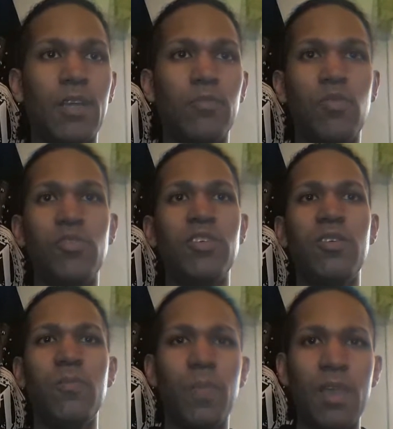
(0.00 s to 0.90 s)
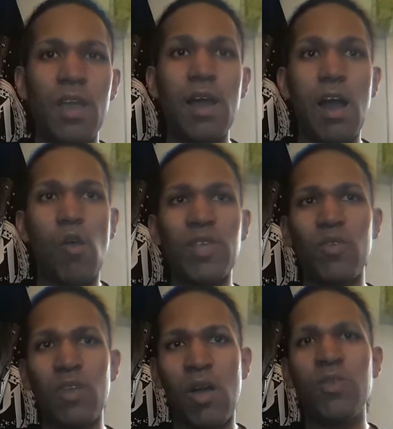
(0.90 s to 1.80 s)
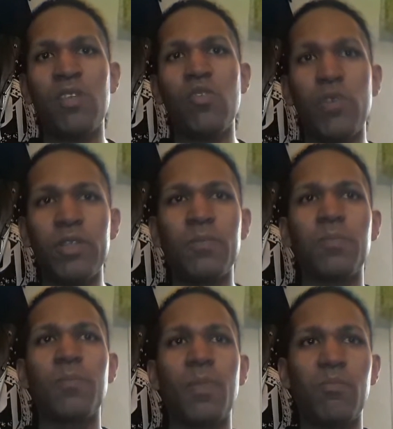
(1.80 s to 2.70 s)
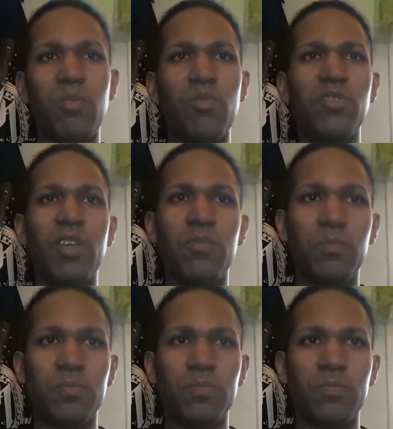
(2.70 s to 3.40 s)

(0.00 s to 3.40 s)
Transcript: But we'll see. I hope they I hope they do win, but we'll see.